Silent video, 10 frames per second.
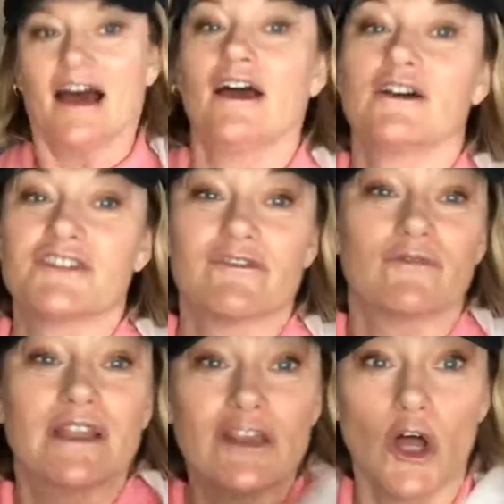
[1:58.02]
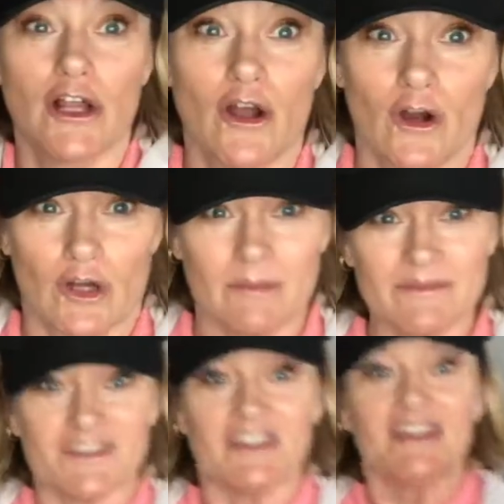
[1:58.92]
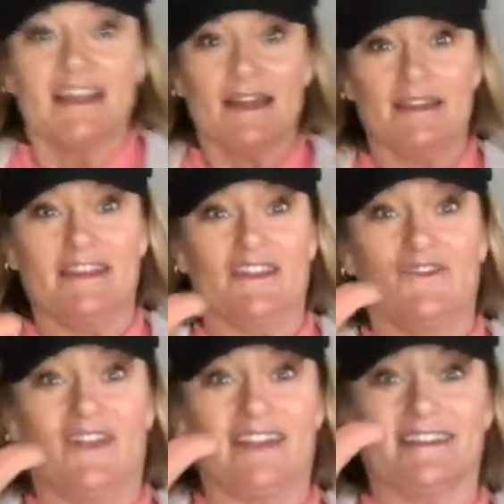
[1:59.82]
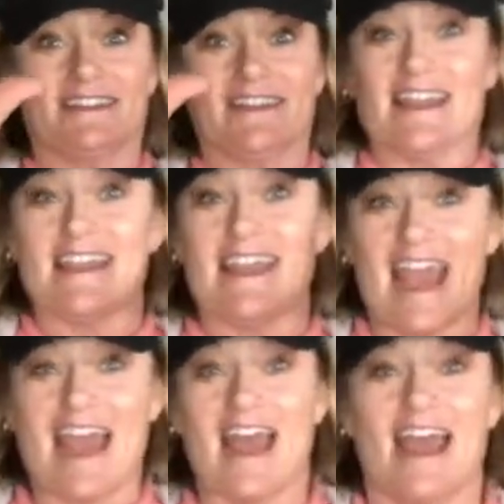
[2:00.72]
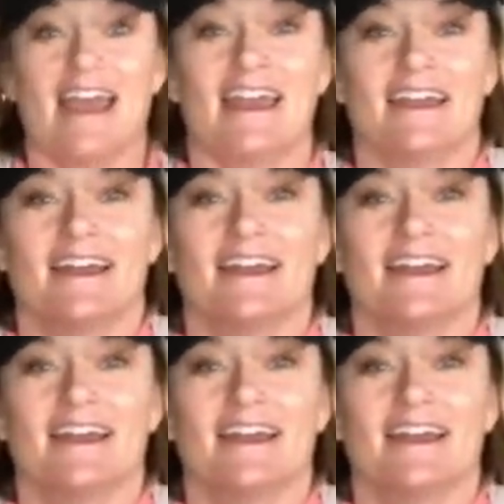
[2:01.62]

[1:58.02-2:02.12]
I also have really long arms. This fits. Yay!